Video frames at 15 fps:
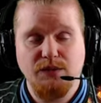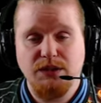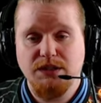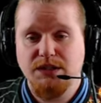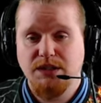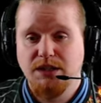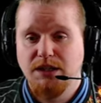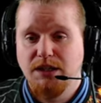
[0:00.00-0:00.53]

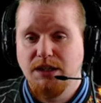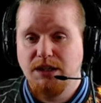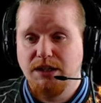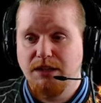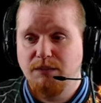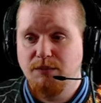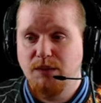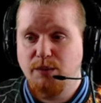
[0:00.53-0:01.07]
it,
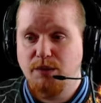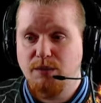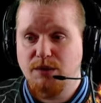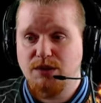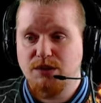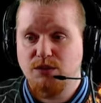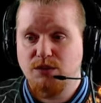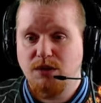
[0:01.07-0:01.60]
um, you pretty
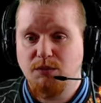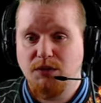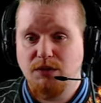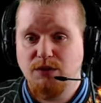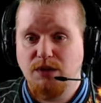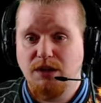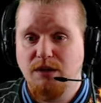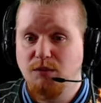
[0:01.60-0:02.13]
much just drop it on
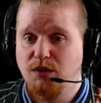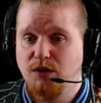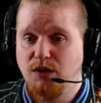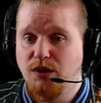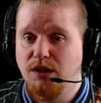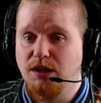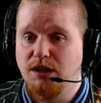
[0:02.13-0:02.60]
the ground and move on.